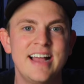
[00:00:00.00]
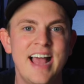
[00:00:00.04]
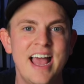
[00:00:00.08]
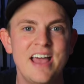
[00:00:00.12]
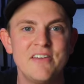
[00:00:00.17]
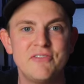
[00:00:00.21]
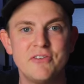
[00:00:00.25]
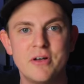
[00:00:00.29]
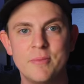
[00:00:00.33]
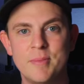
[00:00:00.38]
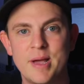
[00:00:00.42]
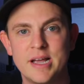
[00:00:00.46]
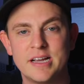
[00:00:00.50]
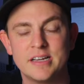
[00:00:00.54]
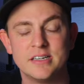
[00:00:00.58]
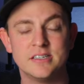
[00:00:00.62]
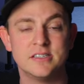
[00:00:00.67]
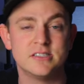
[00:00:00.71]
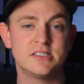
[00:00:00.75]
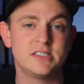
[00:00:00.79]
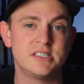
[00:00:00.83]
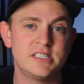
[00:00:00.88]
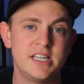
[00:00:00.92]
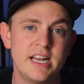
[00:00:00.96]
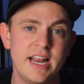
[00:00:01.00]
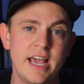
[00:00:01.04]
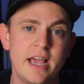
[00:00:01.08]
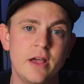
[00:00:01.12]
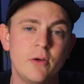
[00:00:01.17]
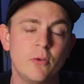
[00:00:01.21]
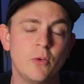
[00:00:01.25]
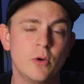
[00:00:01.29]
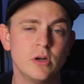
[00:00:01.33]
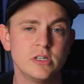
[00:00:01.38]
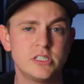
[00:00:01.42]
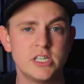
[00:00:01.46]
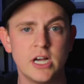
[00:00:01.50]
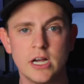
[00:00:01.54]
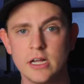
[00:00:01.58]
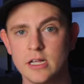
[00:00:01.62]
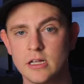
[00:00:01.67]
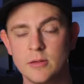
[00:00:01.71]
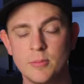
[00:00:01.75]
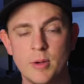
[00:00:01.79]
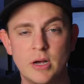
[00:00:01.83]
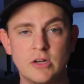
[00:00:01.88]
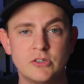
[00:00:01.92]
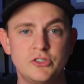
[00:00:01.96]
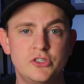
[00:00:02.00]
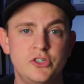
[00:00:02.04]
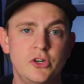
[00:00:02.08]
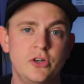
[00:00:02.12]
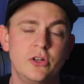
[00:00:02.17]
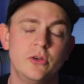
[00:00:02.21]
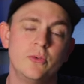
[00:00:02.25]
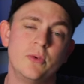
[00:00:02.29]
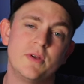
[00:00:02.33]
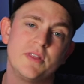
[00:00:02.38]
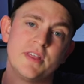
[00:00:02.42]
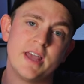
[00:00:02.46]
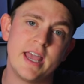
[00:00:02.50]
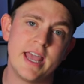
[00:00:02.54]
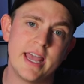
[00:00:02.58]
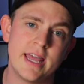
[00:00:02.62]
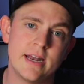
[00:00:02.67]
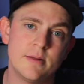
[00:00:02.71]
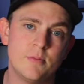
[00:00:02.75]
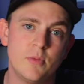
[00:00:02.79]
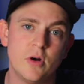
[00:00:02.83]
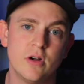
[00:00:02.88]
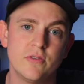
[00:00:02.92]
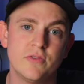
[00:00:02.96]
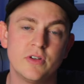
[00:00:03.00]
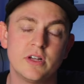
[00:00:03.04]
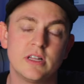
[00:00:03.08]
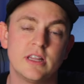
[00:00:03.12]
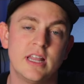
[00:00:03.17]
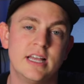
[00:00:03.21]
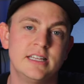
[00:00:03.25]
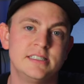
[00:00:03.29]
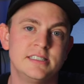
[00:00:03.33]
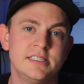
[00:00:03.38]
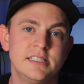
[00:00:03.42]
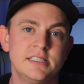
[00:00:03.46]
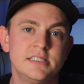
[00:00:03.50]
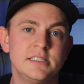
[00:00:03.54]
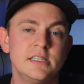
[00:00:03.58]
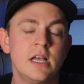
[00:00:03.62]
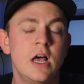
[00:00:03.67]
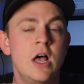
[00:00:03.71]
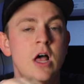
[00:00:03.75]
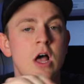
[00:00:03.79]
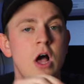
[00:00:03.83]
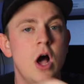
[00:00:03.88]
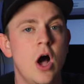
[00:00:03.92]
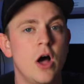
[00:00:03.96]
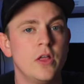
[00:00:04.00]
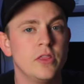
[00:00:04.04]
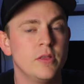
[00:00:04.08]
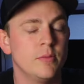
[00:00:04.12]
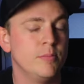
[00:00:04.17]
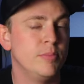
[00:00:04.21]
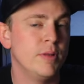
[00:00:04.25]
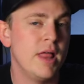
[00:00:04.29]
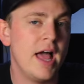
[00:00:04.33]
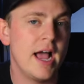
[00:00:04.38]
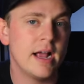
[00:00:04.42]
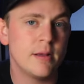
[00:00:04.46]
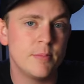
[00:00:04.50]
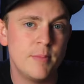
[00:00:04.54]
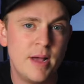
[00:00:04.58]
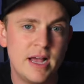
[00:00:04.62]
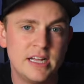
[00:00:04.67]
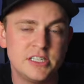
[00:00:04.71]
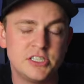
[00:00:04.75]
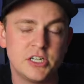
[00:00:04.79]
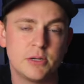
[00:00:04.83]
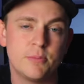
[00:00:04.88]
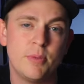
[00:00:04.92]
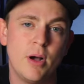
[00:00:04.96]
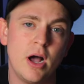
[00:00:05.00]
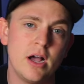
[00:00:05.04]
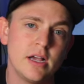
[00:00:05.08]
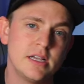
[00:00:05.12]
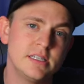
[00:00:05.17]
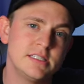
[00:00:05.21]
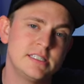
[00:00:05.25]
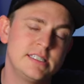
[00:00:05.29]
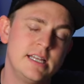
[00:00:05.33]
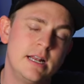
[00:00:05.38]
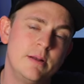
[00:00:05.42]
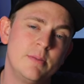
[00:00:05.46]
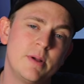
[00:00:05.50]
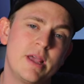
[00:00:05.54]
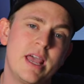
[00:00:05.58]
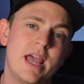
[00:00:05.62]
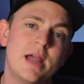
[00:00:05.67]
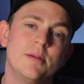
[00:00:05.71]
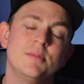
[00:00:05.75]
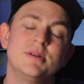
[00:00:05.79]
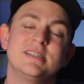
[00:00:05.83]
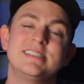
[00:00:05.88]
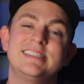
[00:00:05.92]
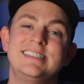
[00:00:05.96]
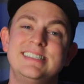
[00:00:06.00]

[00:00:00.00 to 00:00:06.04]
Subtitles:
Hey filmmakers, today we're talking about shooting with anamorphic lenses on the Blackmagic Pocket Cinema Camera